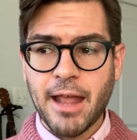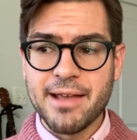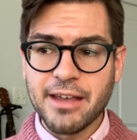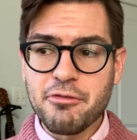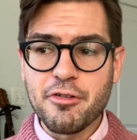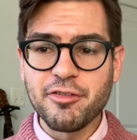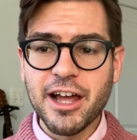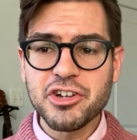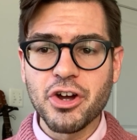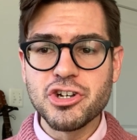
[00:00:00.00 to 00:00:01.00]
As I
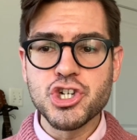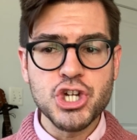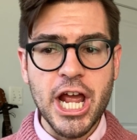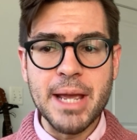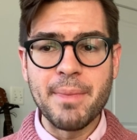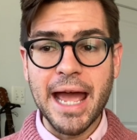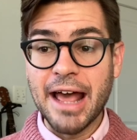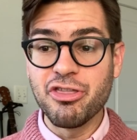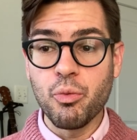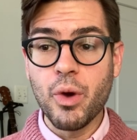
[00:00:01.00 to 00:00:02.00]
reflect on shame
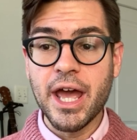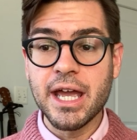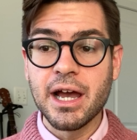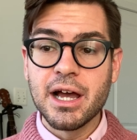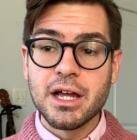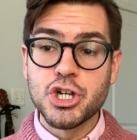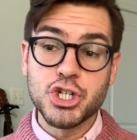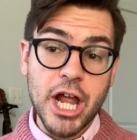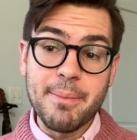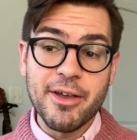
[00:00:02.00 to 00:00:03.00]
and the way
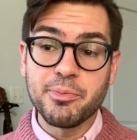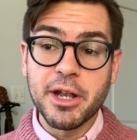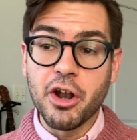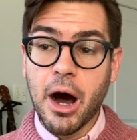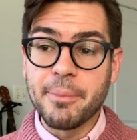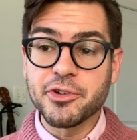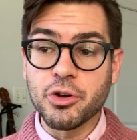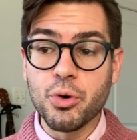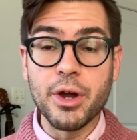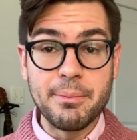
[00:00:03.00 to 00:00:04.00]
shame has been an
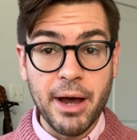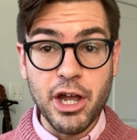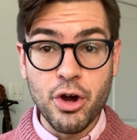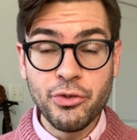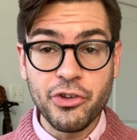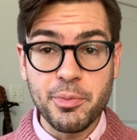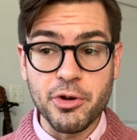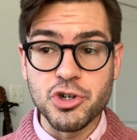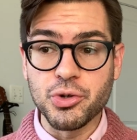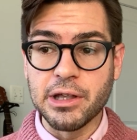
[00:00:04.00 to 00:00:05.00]
obstacle in my own
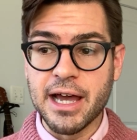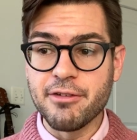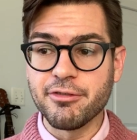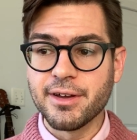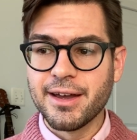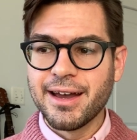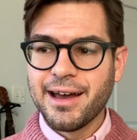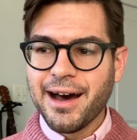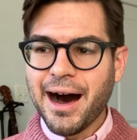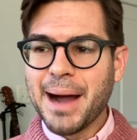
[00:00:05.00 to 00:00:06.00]
spiritual life,
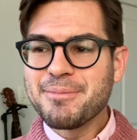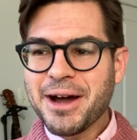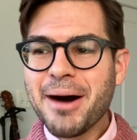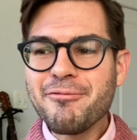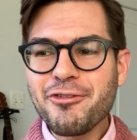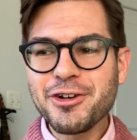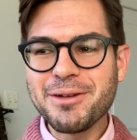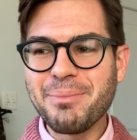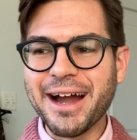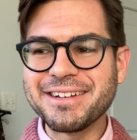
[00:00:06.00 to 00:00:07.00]
I'm
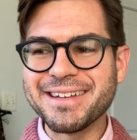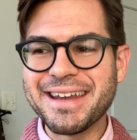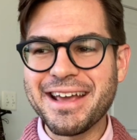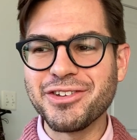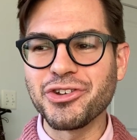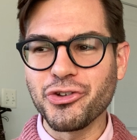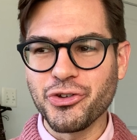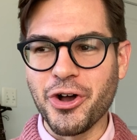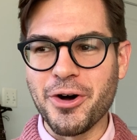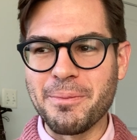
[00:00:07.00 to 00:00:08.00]
comforted by today's
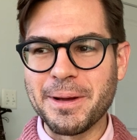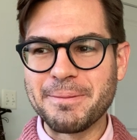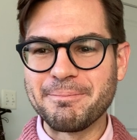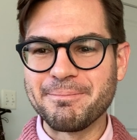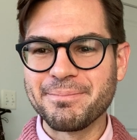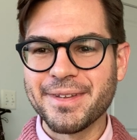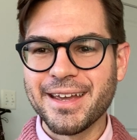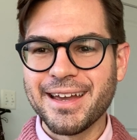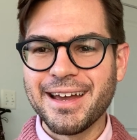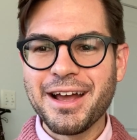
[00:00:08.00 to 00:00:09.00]
psalm.
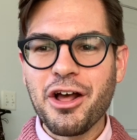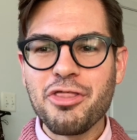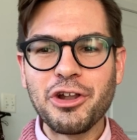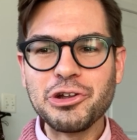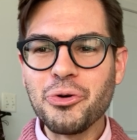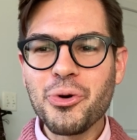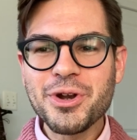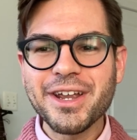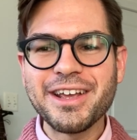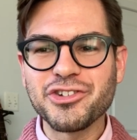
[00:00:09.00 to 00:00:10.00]
The
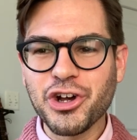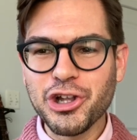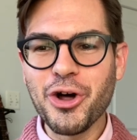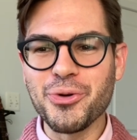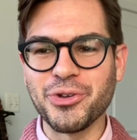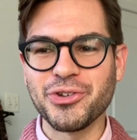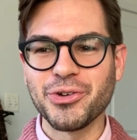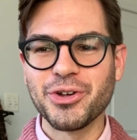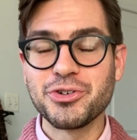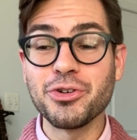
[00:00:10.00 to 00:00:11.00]
Lord is
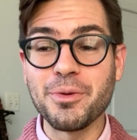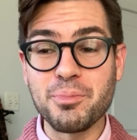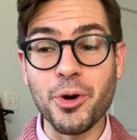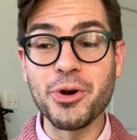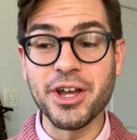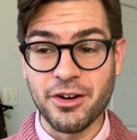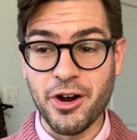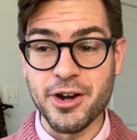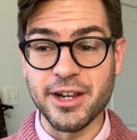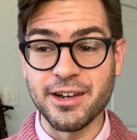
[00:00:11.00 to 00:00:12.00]
close to the
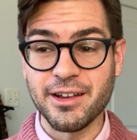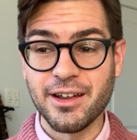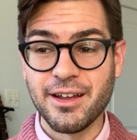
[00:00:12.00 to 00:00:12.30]
brokenhearted.